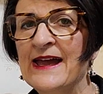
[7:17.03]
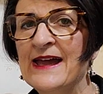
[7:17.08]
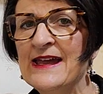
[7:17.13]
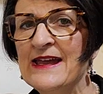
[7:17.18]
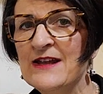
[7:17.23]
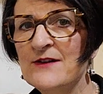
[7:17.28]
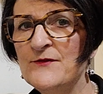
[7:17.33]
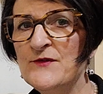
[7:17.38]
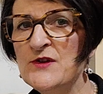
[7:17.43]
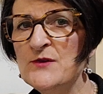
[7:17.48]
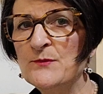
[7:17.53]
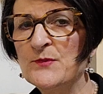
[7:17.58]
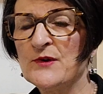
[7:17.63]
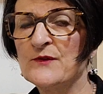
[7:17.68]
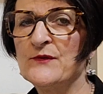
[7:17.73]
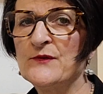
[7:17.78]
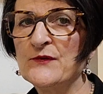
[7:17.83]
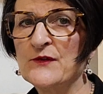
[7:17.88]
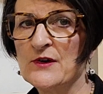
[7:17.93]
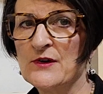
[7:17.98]
If you
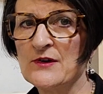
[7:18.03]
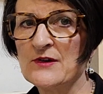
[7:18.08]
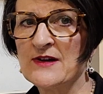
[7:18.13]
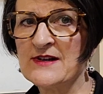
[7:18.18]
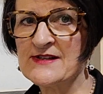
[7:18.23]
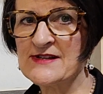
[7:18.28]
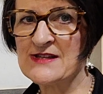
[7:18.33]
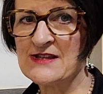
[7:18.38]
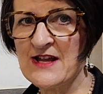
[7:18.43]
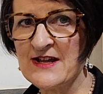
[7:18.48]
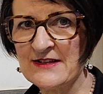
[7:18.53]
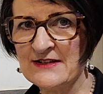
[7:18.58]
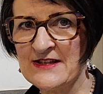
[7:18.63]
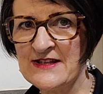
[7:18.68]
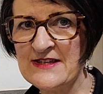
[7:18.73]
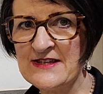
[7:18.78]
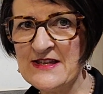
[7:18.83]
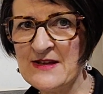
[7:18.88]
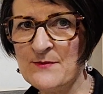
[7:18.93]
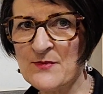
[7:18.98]
prefer a
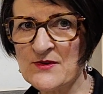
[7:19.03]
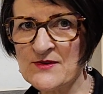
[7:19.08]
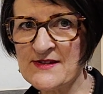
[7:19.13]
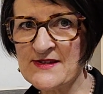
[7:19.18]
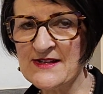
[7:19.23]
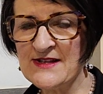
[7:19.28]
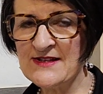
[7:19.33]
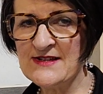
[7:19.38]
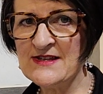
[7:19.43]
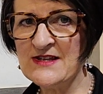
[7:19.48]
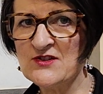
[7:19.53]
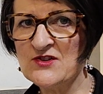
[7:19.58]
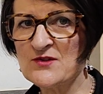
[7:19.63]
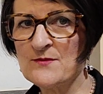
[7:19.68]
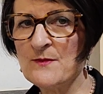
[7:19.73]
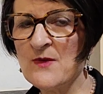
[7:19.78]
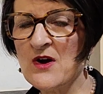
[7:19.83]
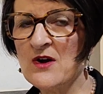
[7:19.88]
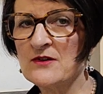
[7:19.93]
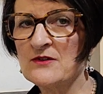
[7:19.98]
slightly deeper
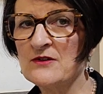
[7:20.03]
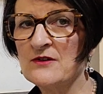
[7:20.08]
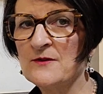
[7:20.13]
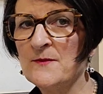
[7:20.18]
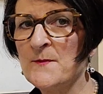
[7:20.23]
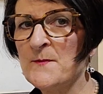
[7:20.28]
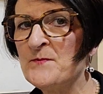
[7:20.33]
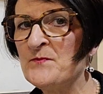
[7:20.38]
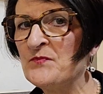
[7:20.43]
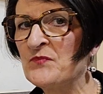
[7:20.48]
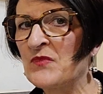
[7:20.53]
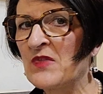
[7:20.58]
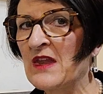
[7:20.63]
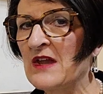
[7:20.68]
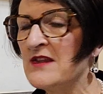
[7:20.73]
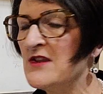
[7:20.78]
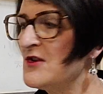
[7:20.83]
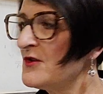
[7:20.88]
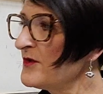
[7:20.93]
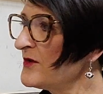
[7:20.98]
6-inch model,
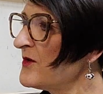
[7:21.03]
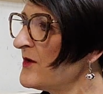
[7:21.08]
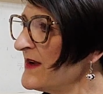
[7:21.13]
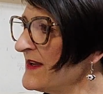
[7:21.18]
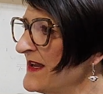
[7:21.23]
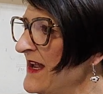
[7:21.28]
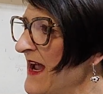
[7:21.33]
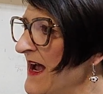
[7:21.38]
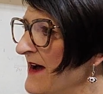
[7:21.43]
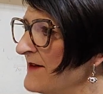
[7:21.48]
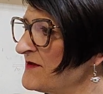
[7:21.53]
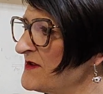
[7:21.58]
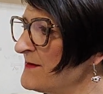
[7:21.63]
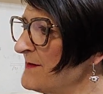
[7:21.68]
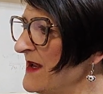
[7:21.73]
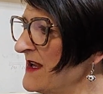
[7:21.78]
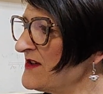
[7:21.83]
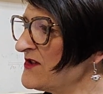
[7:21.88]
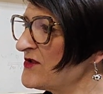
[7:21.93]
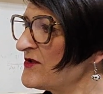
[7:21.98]
you're going to have to
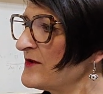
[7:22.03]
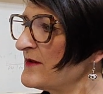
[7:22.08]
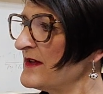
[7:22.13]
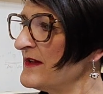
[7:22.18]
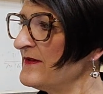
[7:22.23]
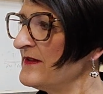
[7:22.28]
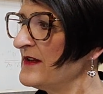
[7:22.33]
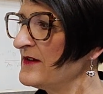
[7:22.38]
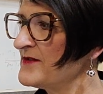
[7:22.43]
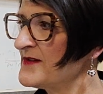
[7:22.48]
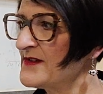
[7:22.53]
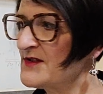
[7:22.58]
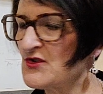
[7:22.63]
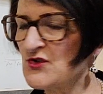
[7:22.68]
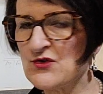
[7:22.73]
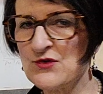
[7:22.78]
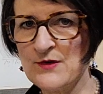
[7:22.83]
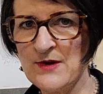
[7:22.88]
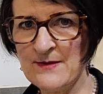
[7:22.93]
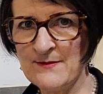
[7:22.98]
make sure that there's a
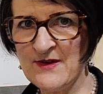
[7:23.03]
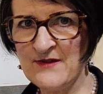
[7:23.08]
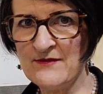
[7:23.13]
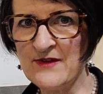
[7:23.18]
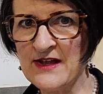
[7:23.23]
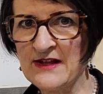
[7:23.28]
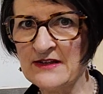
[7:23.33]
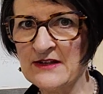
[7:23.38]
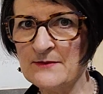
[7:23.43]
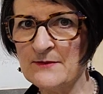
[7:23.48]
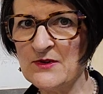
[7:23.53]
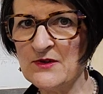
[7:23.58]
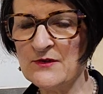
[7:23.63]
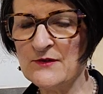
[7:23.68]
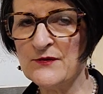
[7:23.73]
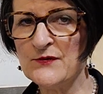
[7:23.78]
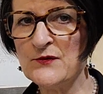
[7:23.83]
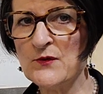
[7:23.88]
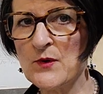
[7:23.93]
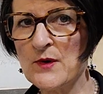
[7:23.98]
trim available
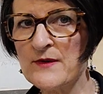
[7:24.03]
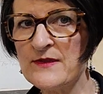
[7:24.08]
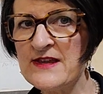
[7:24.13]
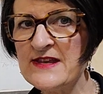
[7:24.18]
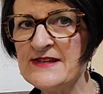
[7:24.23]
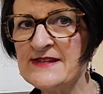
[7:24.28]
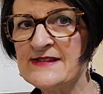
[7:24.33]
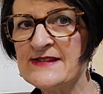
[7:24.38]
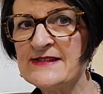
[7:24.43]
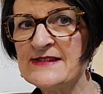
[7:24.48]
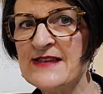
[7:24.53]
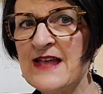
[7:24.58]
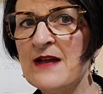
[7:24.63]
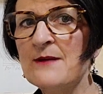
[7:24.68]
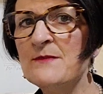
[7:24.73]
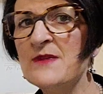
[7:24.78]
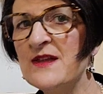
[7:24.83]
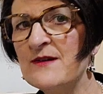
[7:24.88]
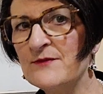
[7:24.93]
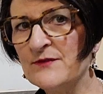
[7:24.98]
for the
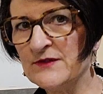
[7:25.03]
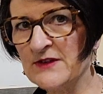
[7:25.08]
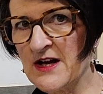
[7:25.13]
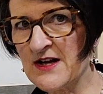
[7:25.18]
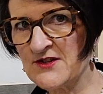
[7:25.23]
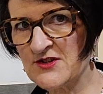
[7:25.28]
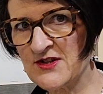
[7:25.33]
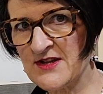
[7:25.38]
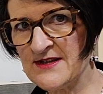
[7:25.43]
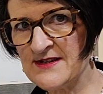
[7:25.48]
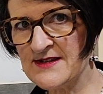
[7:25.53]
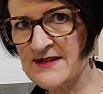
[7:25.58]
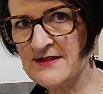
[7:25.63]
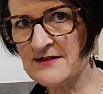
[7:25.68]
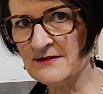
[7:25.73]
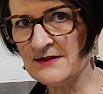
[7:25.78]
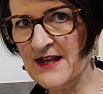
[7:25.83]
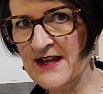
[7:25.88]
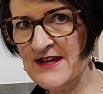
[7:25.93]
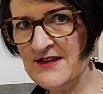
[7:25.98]
semi-flush
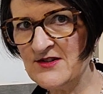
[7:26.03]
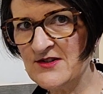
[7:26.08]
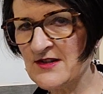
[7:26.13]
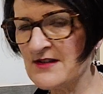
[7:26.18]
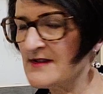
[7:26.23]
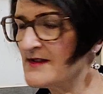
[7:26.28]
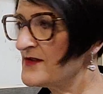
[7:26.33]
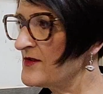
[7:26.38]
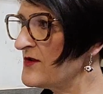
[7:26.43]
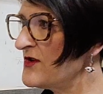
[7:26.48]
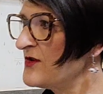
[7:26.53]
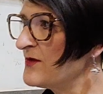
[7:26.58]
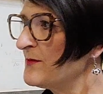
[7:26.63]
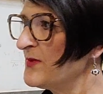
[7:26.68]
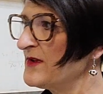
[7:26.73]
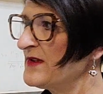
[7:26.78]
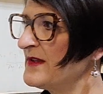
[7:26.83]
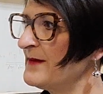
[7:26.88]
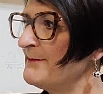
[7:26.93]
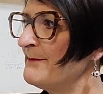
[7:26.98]
installation. So you can
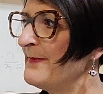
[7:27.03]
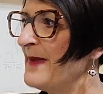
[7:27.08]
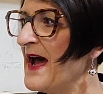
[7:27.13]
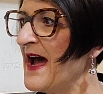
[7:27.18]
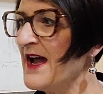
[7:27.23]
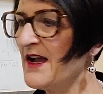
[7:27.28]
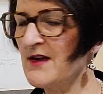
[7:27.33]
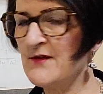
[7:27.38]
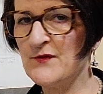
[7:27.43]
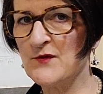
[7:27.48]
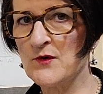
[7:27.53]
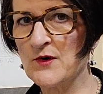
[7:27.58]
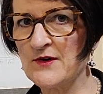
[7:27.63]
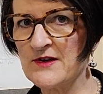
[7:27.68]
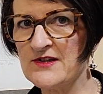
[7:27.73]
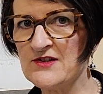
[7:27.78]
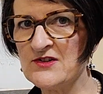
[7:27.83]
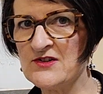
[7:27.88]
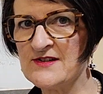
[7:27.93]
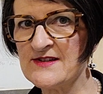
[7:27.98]
put the back 4
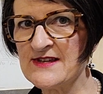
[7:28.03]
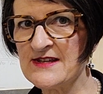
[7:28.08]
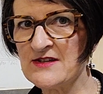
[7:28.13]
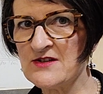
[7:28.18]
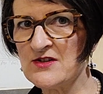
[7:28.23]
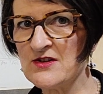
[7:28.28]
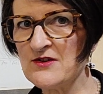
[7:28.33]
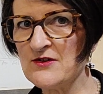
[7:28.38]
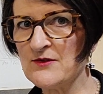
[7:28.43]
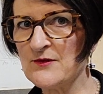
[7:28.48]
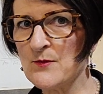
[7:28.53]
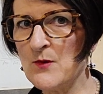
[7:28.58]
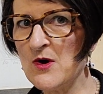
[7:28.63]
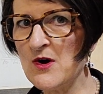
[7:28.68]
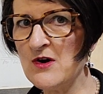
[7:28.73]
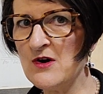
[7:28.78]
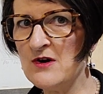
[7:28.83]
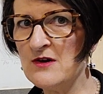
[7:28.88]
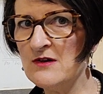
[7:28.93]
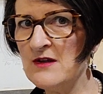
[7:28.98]
inches into your
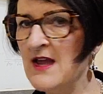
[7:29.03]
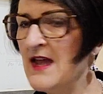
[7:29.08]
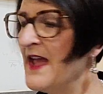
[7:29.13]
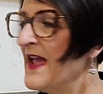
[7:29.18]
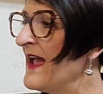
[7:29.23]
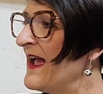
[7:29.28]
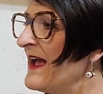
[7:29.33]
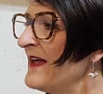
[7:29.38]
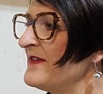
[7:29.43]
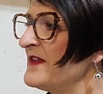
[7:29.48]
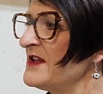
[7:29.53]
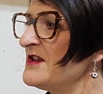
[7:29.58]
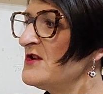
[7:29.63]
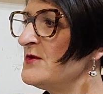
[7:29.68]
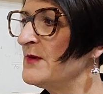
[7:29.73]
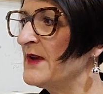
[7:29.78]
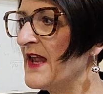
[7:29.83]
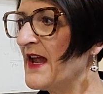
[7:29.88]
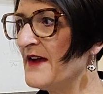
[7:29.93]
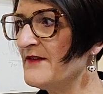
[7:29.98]
wall, and then you
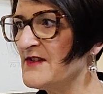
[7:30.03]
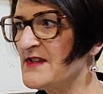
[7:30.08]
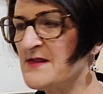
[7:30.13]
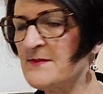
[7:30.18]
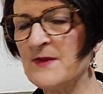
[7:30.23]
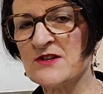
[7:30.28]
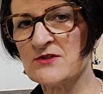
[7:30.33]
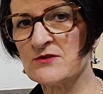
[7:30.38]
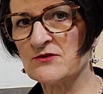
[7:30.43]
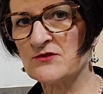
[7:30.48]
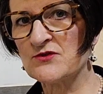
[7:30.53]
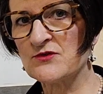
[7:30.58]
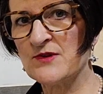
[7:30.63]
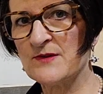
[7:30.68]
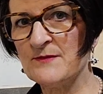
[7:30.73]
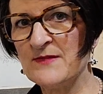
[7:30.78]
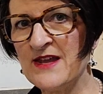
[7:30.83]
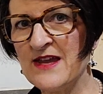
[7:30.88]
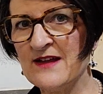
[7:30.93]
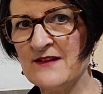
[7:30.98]
would have a special
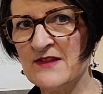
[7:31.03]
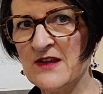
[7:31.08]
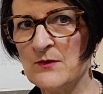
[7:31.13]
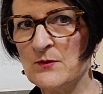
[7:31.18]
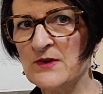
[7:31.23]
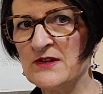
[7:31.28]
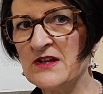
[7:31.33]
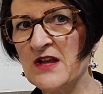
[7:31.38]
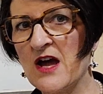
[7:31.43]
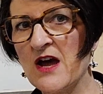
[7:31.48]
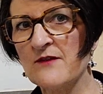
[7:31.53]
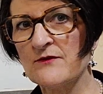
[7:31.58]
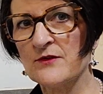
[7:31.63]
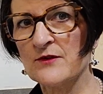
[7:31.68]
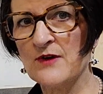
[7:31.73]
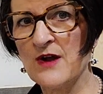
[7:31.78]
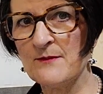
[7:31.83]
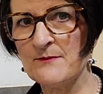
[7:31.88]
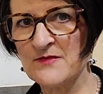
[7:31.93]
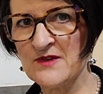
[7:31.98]
trim kit that would
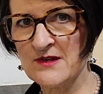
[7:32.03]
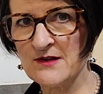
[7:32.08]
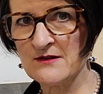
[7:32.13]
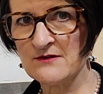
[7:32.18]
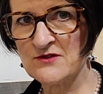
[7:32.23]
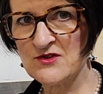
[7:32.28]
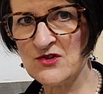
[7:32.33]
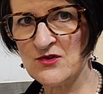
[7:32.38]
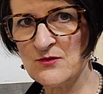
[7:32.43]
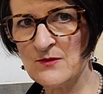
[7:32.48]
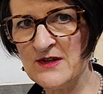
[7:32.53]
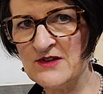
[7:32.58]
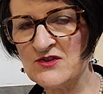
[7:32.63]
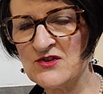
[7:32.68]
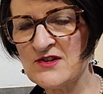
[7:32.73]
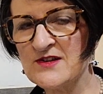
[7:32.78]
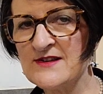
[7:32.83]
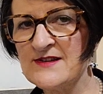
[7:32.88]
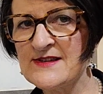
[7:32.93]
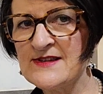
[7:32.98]
cover up the 2
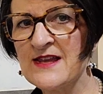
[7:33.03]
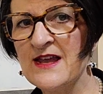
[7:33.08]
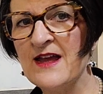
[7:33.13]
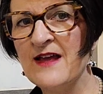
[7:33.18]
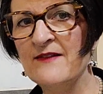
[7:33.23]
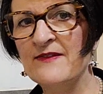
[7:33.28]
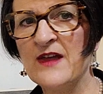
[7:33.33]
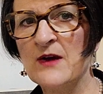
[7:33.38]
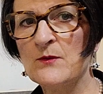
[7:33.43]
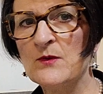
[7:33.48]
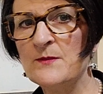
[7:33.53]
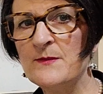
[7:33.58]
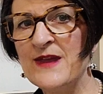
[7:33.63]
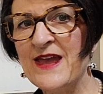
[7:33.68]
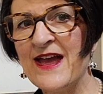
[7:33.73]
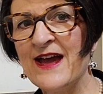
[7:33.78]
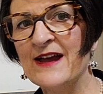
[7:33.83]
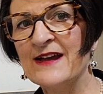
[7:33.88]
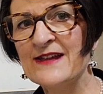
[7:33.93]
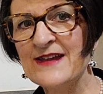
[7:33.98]
inches that would be
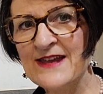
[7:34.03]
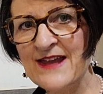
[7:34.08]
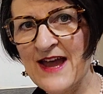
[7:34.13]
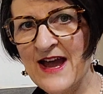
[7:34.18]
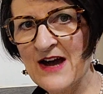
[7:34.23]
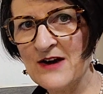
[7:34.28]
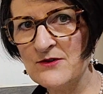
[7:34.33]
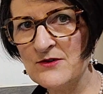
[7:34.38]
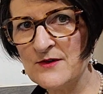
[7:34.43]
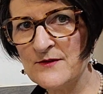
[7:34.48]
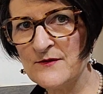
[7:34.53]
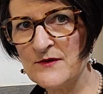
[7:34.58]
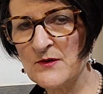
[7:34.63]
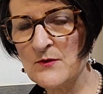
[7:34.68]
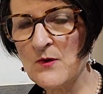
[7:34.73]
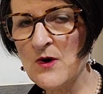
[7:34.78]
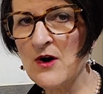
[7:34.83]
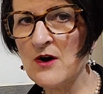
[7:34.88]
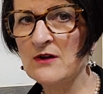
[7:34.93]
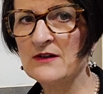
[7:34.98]
hanging out of the
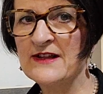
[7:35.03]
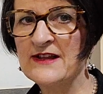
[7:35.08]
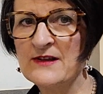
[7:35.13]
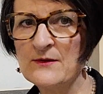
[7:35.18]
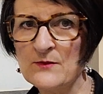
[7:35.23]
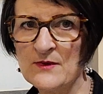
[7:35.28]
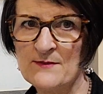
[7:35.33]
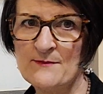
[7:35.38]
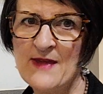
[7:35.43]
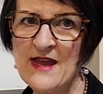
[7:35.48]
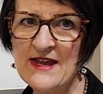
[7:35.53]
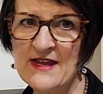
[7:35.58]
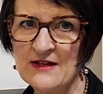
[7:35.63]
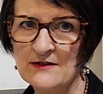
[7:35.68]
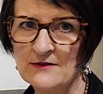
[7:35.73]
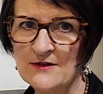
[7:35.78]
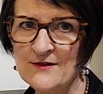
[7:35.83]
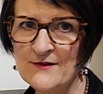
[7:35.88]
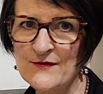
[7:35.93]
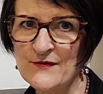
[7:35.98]
wall, and it would make
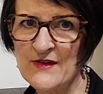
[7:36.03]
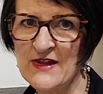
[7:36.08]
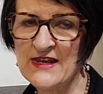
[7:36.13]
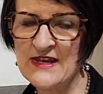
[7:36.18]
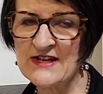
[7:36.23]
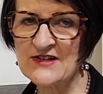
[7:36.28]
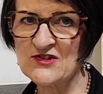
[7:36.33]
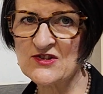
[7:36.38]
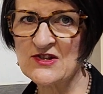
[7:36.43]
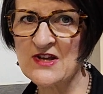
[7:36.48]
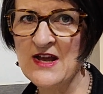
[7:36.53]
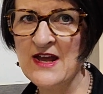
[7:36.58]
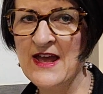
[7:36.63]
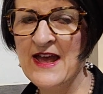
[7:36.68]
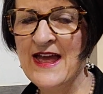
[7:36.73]
it look finished.